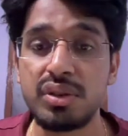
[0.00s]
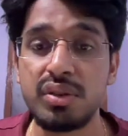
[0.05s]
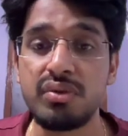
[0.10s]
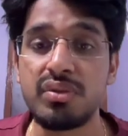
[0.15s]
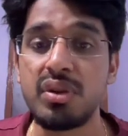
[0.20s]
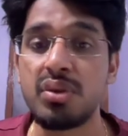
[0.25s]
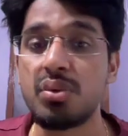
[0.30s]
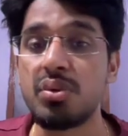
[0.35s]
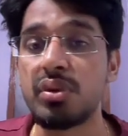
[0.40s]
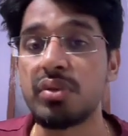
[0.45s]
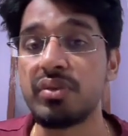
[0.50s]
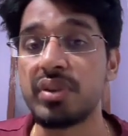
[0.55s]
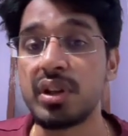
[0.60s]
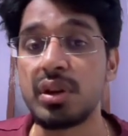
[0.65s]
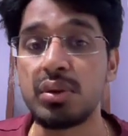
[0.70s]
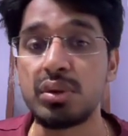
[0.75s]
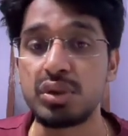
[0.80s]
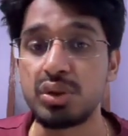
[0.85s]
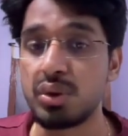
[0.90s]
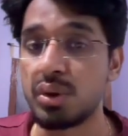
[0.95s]
of the code
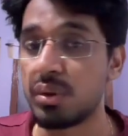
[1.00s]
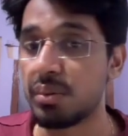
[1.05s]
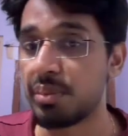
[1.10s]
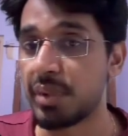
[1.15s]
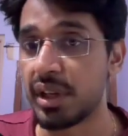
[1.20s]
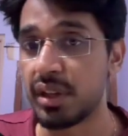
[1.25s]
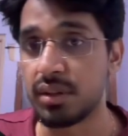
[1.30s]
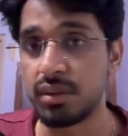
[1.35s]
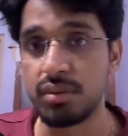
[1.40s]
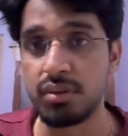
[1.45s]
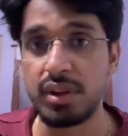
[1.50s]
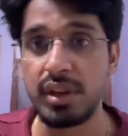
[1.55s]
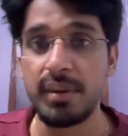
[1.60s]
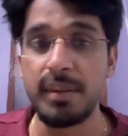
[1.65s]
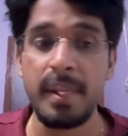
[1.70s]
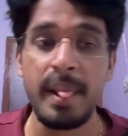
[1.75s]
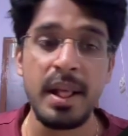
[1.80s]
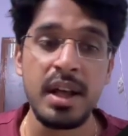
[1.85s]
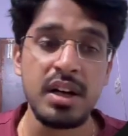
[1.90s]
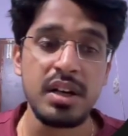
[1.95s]
without stopping, okay?
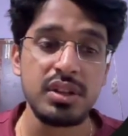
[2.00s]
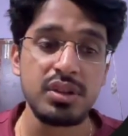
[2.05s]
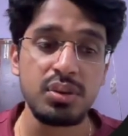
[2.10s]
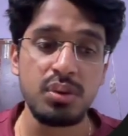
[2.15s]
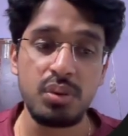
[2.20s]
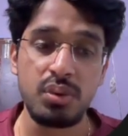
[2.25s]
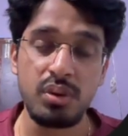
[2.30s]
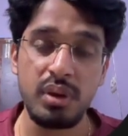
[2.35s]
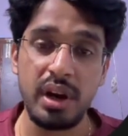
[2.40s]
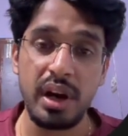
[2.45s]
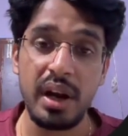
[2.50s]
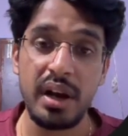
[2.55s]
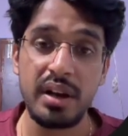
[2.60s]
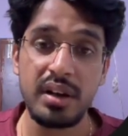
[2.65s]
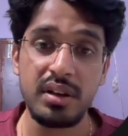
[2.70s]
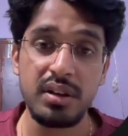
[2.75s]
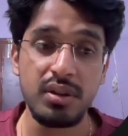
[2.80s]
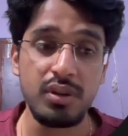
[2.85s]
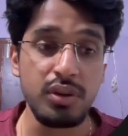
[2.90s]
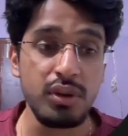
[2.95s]
So,
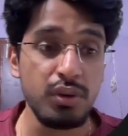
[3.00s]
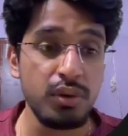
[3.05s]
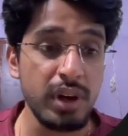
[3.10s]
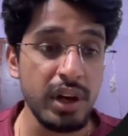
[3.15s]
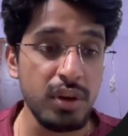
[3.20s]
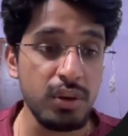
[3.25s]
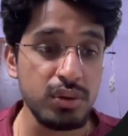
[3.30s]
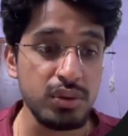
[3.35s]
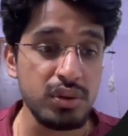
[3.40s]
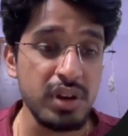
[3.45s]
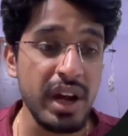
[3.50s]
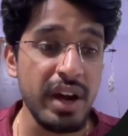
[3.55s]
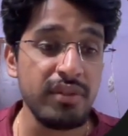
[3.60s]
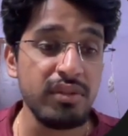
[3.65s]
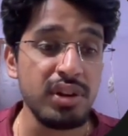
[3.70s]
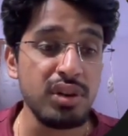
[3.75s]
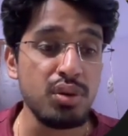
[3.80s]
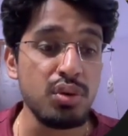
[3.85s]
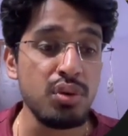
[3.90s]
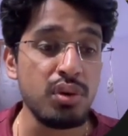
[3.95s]
and you can also have
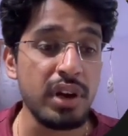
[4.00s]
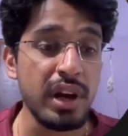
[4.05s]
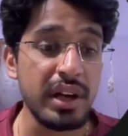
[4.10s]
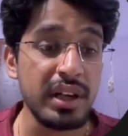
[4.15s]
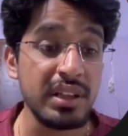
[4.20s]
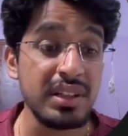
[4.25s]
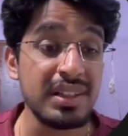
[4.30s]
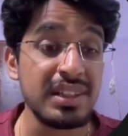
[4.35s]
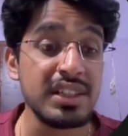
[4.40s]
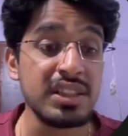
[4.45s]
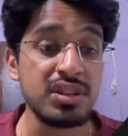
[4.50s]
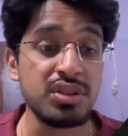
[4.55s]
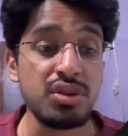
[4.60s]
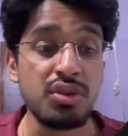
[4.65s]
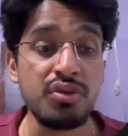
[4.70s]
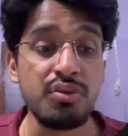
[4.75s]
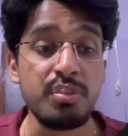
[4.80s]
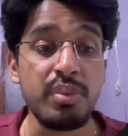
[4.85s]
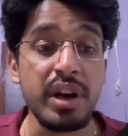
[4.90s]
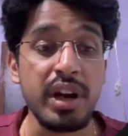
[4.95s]
a look at the list
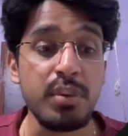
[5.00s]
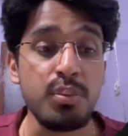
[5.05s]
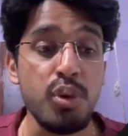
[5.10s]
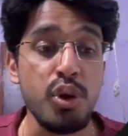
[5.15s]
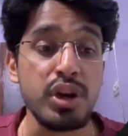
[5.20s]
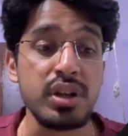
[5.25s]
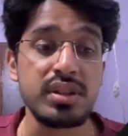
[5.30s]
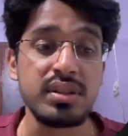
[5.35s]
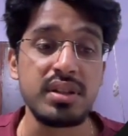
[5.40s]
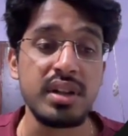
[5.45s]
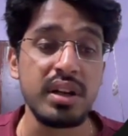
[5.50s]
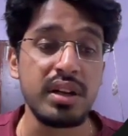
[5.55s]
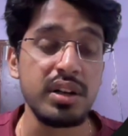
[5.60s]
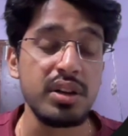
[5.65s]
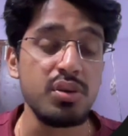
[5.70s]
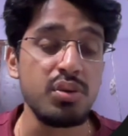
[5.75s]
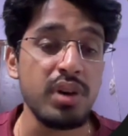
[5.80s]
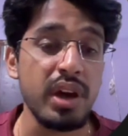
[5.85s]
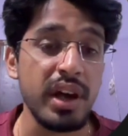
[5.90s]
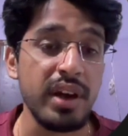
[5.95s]
of breakpoints that
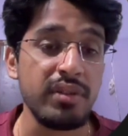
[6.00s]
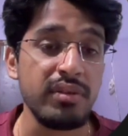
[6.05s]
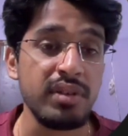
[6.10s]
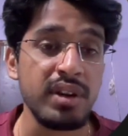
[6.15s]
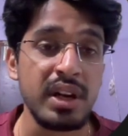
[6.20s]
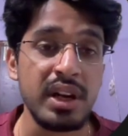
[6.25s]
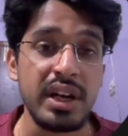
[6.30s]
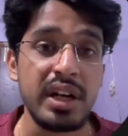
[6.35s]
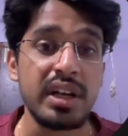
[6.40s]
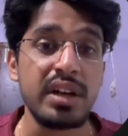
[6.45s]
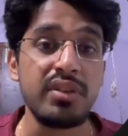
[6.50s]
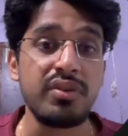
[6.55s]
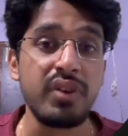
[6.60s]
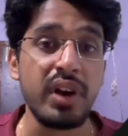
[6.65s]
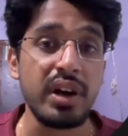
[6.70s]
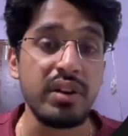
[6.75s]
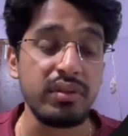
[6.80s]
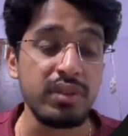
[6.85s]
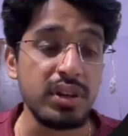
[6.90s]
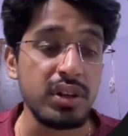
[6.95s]
you have
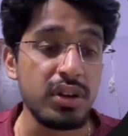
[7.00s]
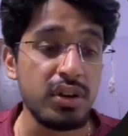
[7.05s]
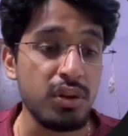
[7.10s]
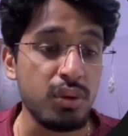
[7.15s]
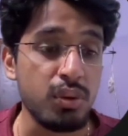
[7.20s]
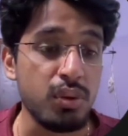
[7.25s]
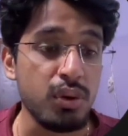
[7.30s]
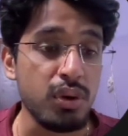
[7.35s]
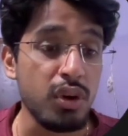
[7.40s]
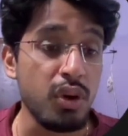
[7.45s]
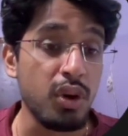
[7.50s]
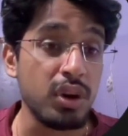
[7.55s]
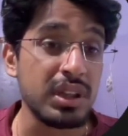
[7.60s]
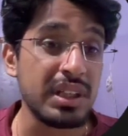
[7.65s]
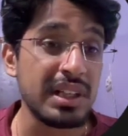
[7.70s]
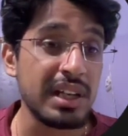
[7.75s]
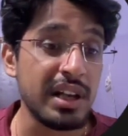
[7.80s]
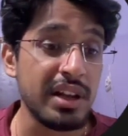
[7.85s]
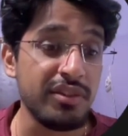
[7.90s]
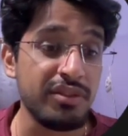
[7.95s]
defined within your code on
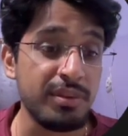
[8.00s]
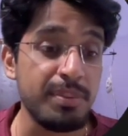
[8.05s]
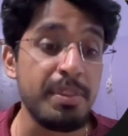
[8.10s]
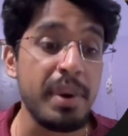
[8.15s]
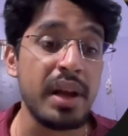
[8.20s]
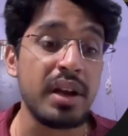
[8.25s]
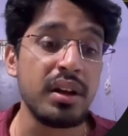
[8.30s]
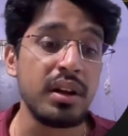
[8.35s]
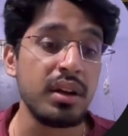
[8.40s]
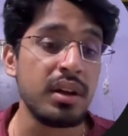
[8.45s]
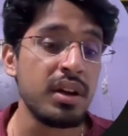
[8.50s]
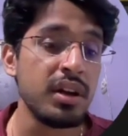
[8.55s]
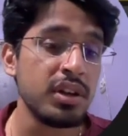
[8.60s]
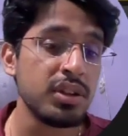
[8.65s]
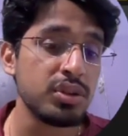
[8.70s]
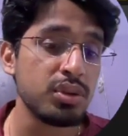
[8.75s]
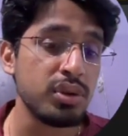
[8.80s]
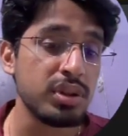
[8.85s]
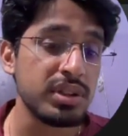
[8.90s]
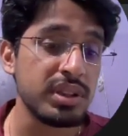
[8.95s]
the left panel.
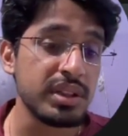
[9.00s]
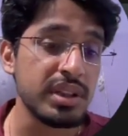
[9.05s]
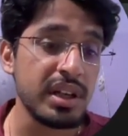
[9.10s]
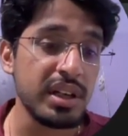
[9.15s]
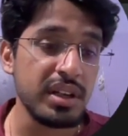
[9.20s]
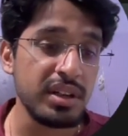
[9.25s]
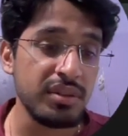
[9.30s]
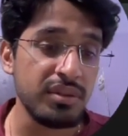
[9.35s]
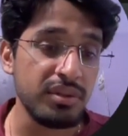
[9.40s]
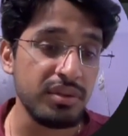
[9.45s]
So you see that